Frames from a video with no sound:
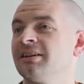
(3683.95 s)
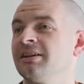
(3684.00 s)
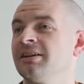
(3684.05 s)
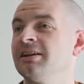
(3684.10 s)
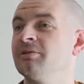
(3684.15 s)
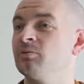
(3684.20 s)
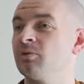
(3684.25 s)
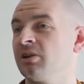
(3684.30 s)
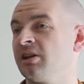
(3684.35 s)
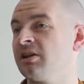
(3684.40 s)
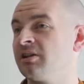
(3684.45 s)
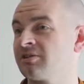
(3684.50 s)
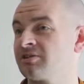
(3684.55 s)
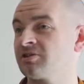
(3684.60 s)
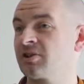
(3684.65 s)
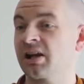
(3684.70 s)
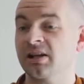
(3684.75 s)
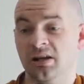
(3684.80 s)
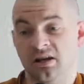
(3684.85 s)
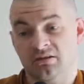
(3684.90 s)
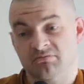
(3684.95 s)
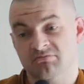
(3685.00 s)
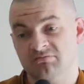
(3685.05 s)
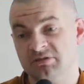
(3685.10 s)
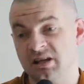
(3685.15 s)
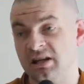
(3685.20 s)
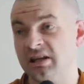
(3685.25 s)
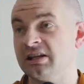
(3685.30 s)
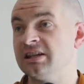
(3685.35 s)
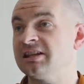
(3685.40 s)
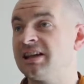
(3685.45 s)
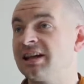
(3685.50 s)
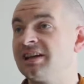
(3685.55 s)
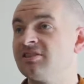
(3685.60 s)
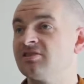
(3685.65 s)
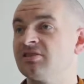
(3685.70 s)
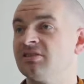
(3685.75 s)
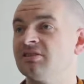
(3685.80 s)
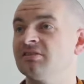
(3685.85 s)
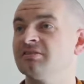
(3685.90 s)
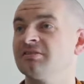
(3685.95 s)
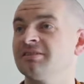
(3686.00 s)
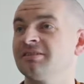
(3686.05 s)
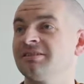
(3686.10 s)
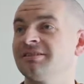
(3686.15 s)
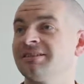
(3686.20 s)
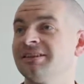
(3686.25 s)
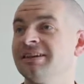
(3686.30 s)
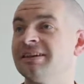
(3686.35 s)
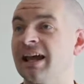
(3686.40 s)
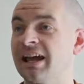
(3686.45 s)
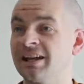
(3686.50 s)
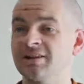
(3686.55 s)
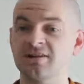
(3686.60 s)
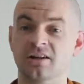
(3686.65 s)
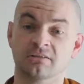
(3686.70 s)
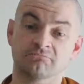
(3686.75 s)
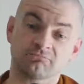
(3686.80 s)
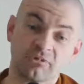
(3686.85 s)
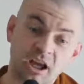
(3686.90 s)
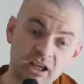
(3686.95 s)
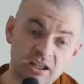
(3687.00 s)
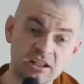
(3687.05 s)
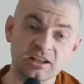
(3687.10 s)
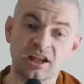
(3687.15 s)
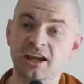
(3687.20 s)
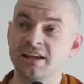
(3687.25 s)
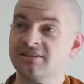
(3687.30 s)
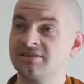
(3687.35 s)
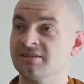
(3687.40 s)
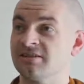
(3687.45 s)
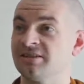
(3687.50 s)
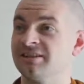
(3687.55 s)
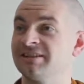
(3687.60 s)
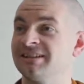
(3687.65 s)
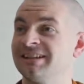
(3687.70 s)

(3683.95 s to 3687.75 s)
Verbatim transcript: In Australia, I eat Asian. In Asia, I eat Asian.